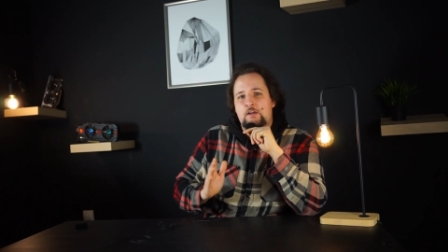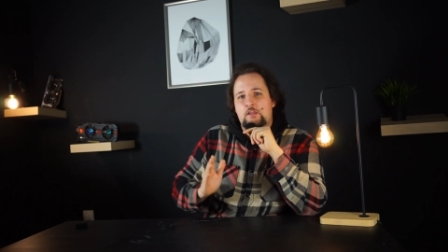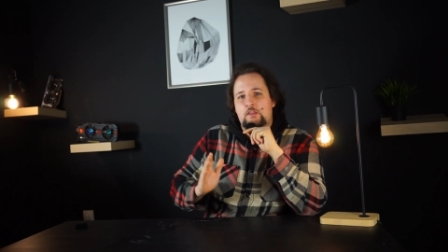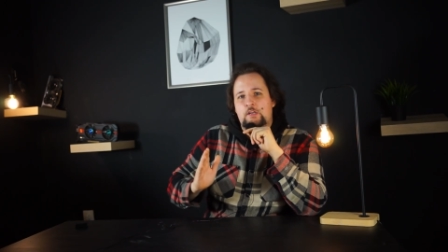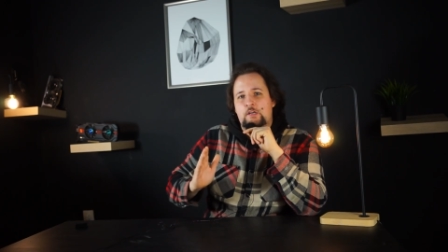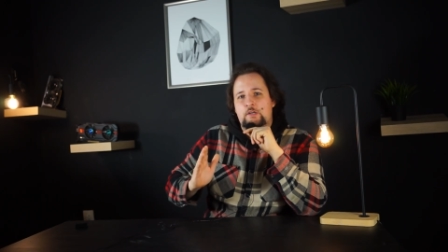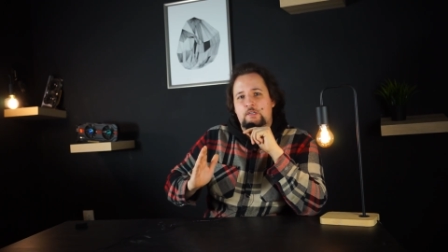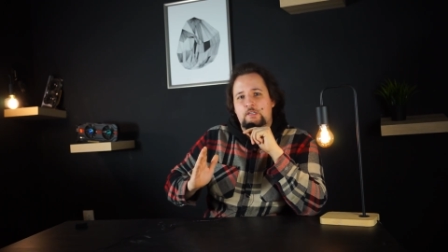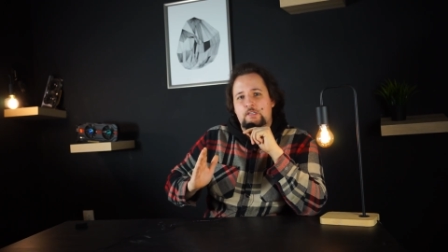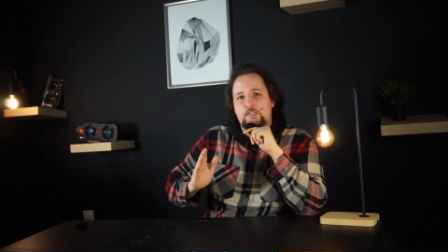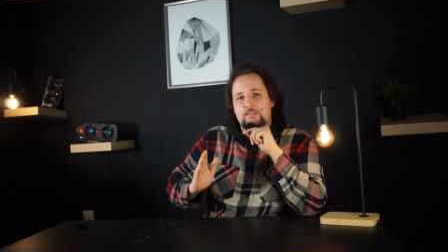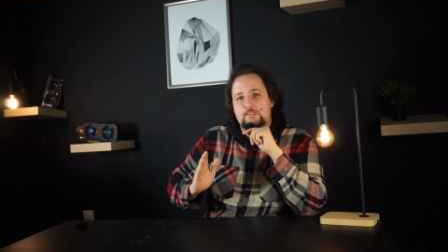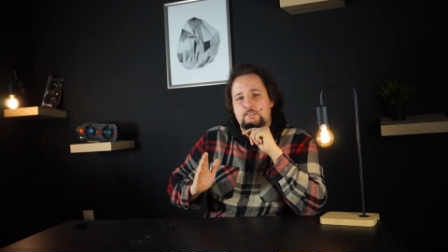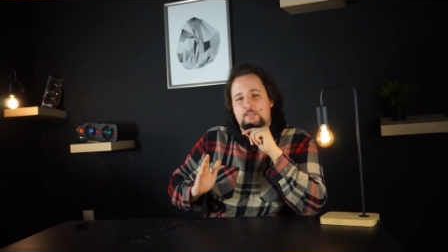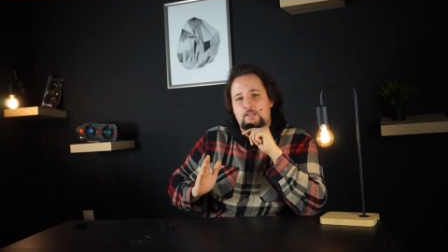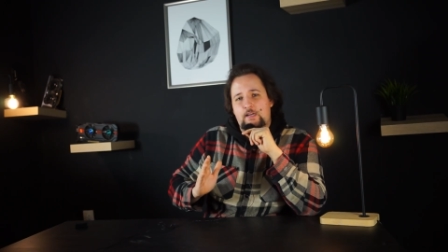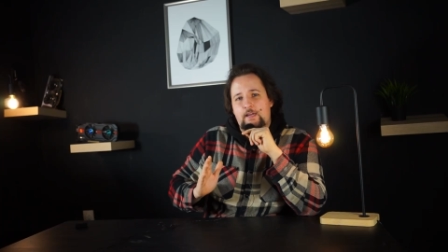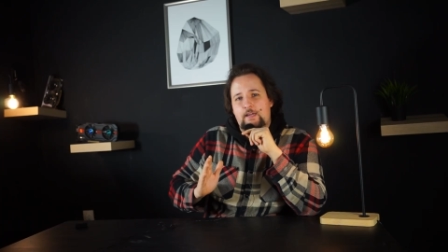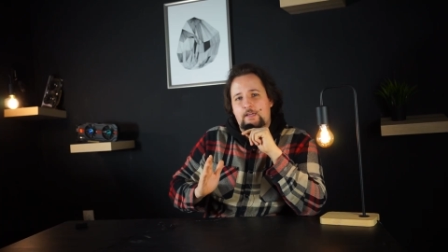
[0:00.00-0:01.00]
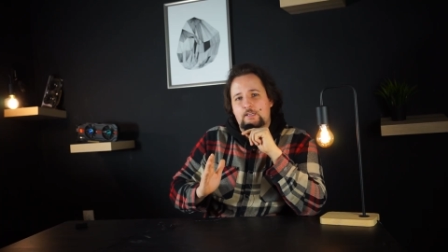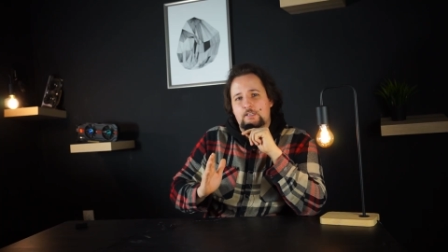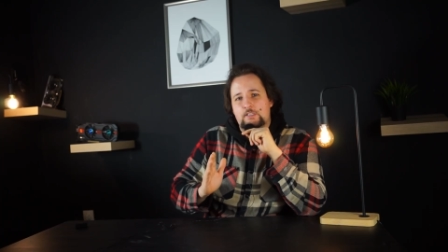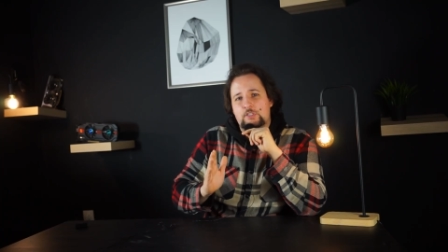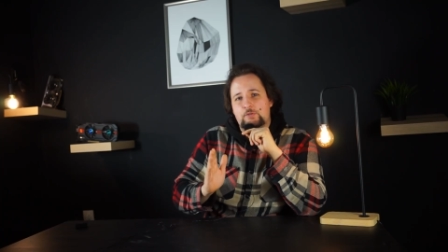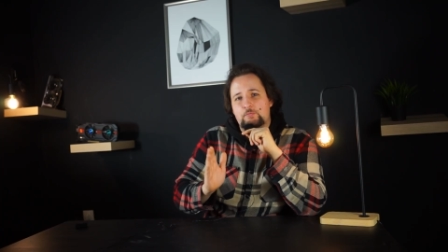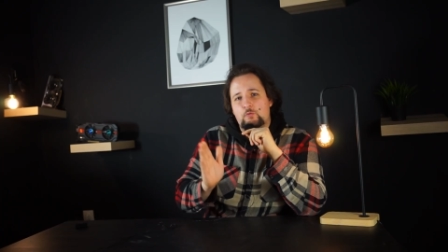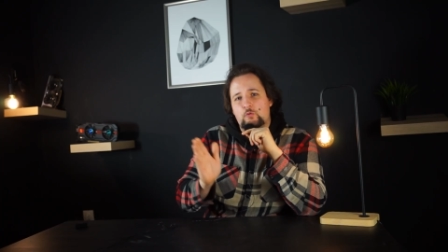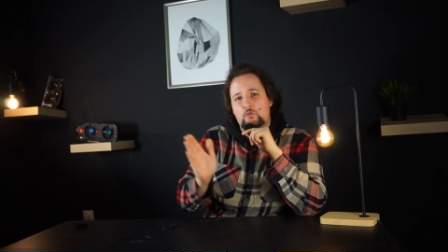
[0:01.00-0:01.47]
there is a
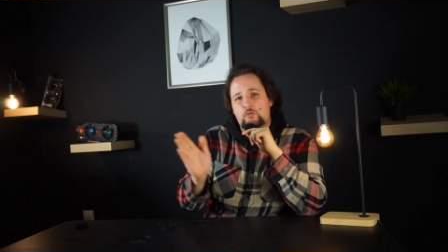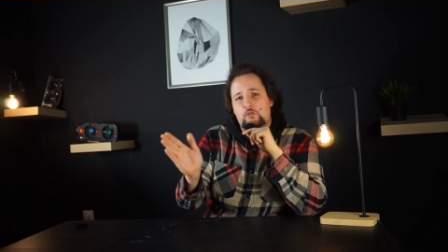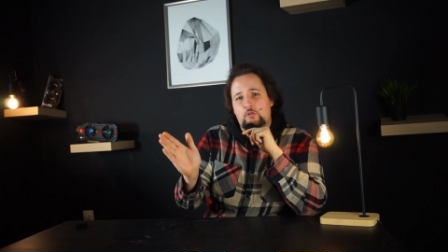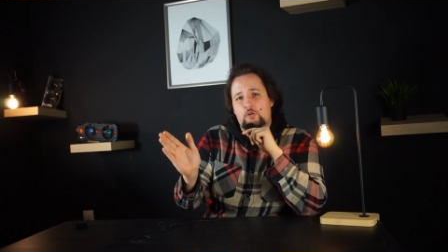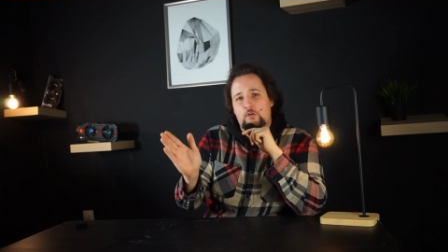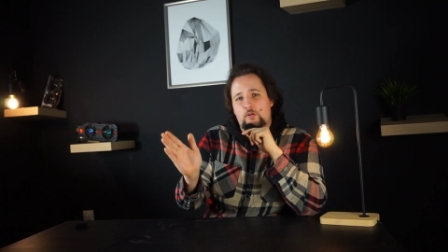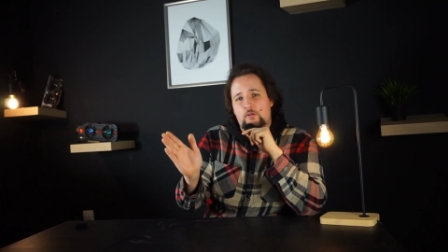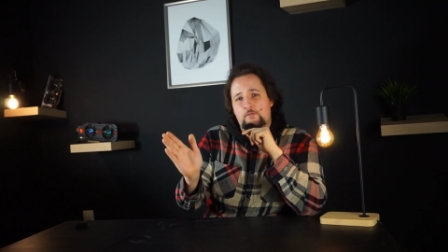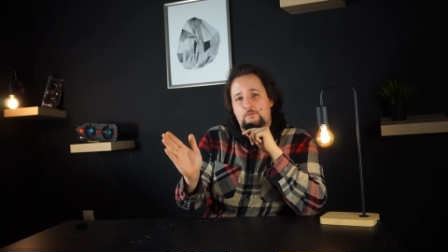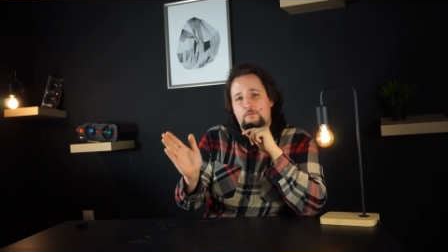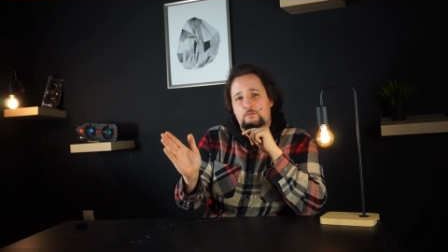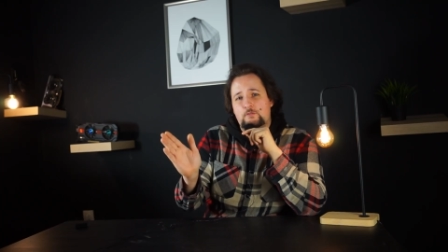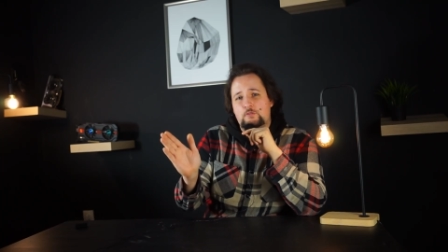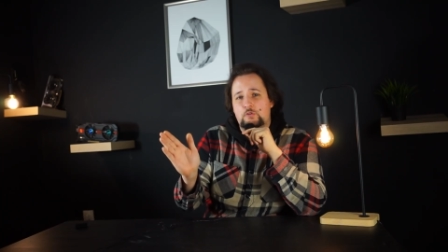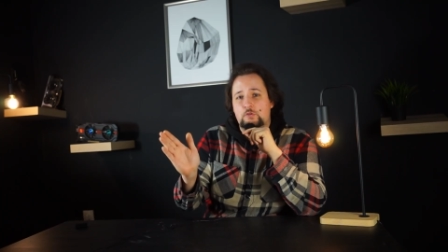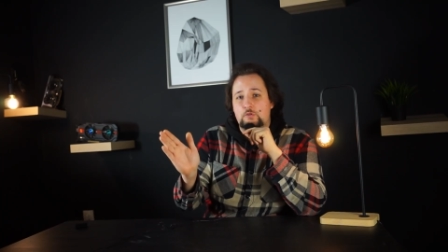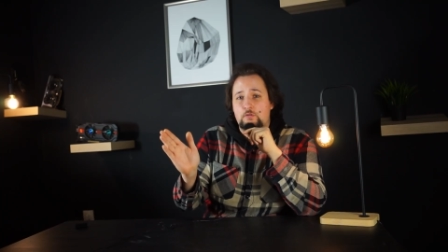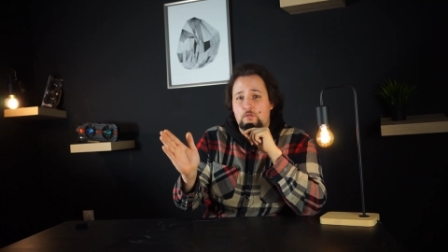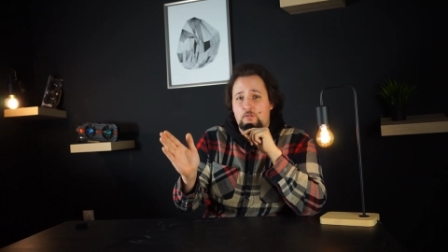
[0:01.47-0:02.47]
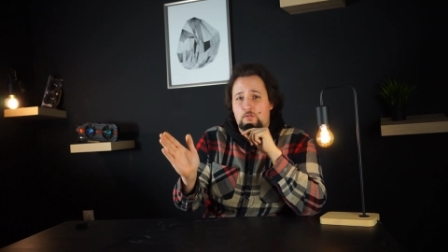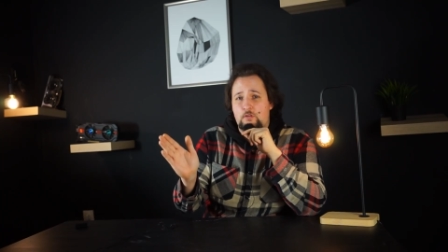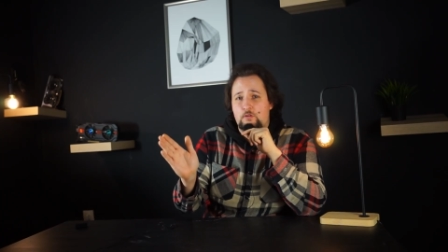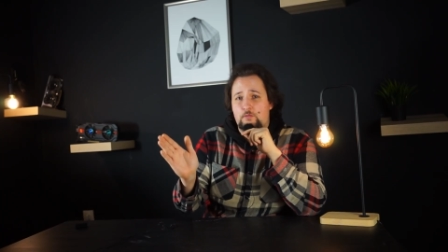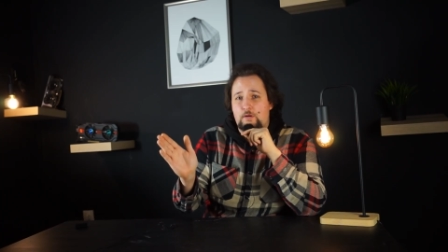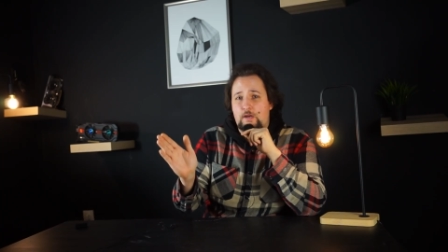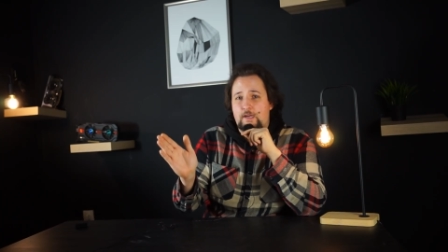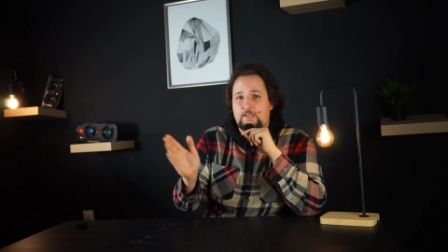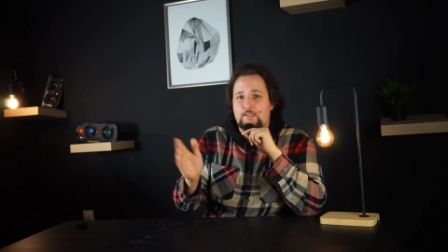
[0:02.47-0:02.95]
smooth curve to the
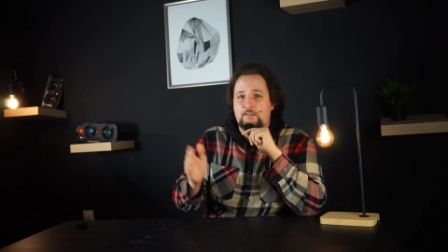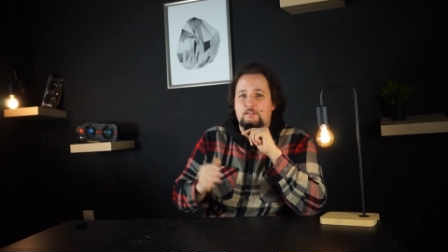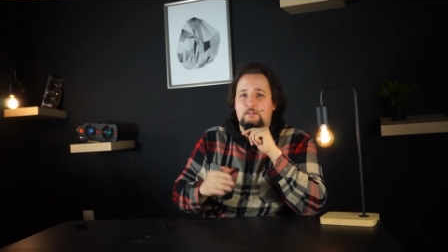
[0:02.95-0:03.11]
right,